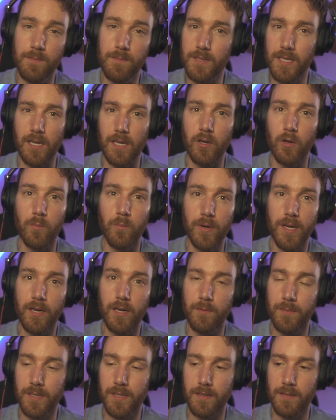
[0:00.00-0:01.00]
like a
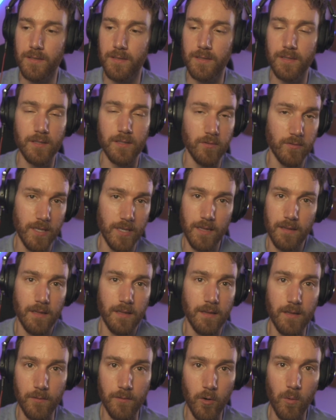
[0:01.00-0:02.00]
no-brainer, because you said
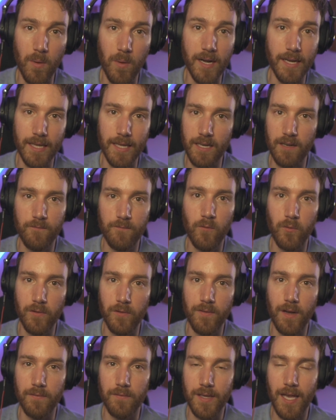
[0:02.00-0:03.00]
that you're mining it at
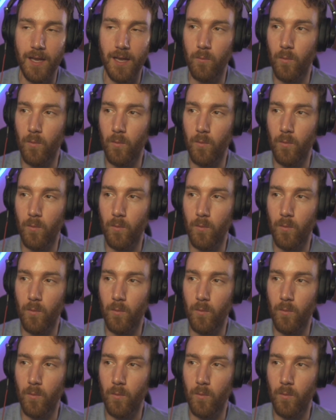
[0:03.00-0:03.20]
45k.